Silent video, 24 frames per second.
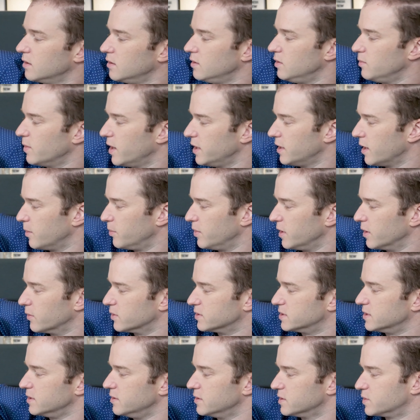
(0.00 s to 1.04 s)
You might not be able
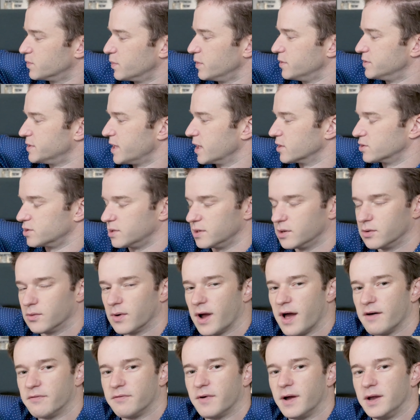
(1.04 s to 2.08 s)
to see this, but there's actually
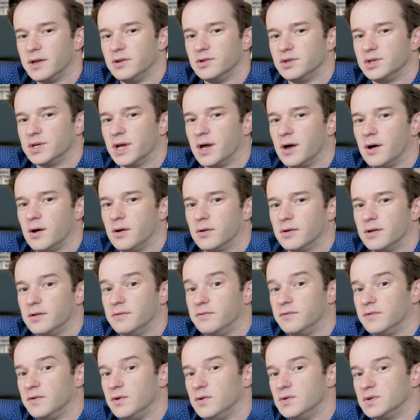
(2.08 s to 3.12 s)
graphite and gel
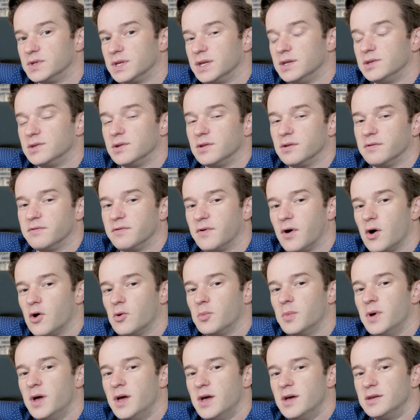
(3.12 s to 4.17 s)
infused into the
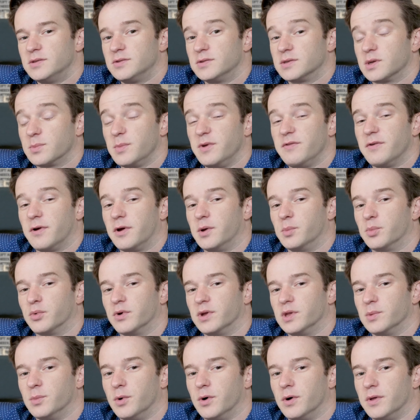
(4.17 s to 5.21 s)
foam. So it's gonna be very
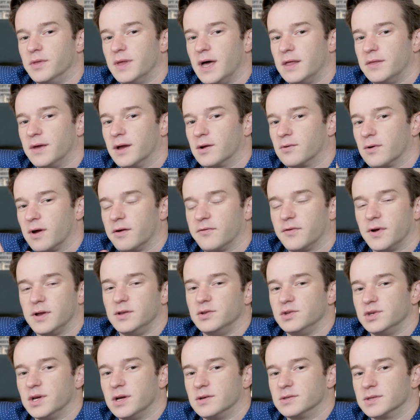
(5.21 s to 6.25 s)
breathable in that that graphite
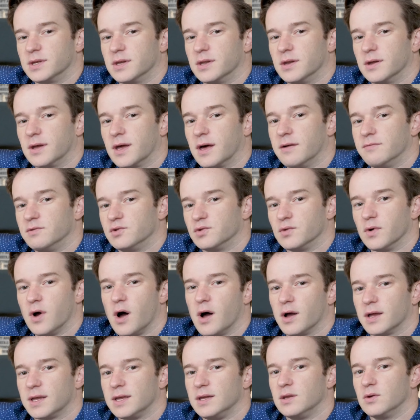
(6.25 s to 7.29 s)
and gel is gonna kind of
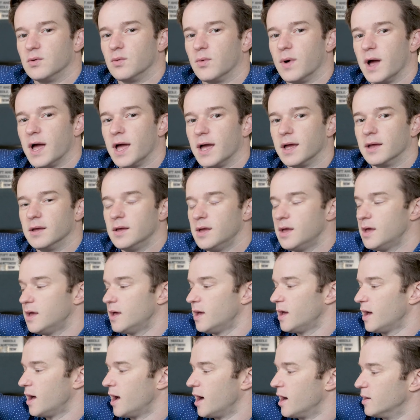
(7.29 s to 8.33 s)
draw heat away.
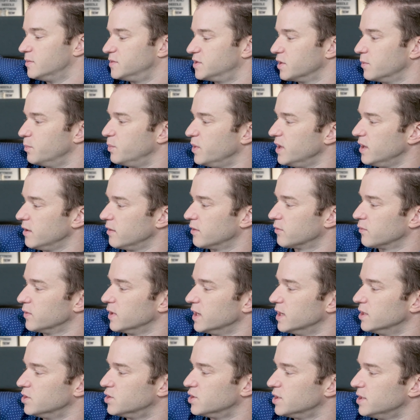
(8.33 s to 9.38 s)
Um, so being
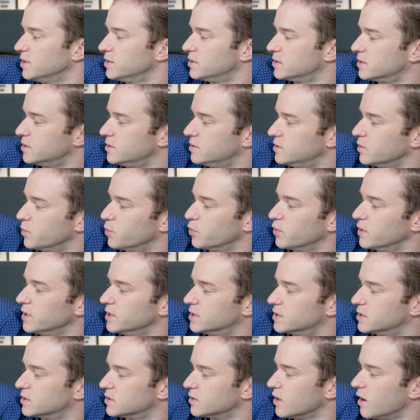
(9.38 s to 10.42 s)
three inches, this is a
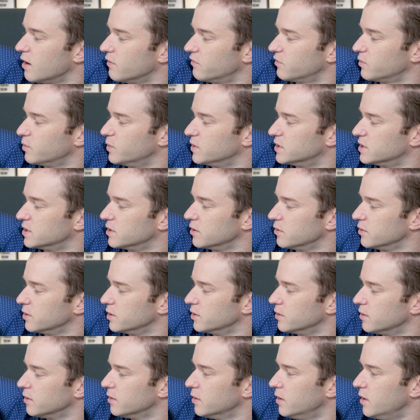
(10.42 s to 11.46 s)
pretty soft
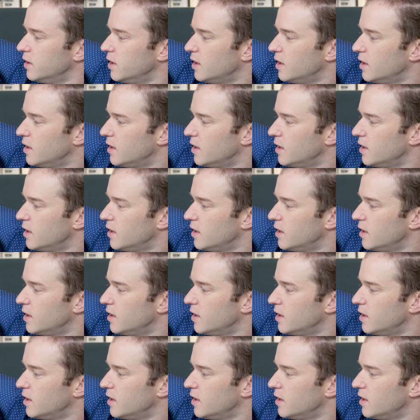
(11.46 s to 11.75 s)
material.